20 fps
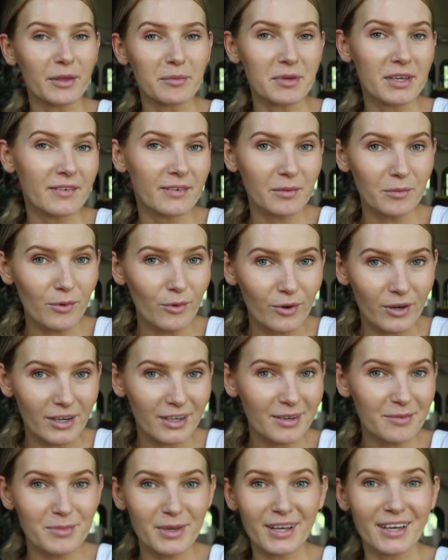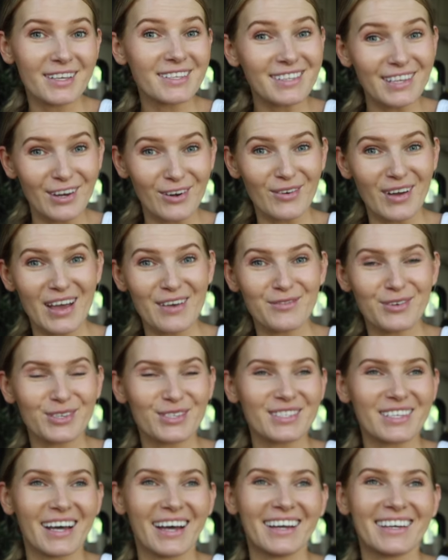them even more because they don't have your
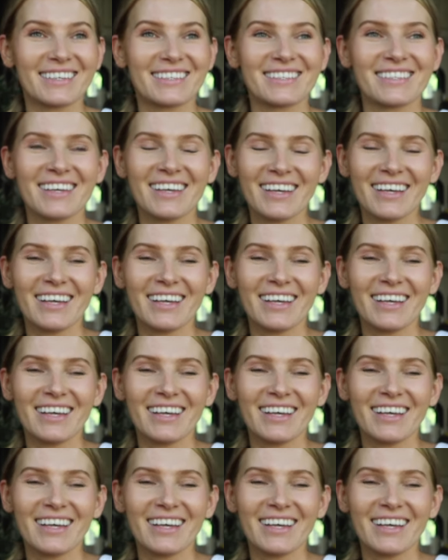size.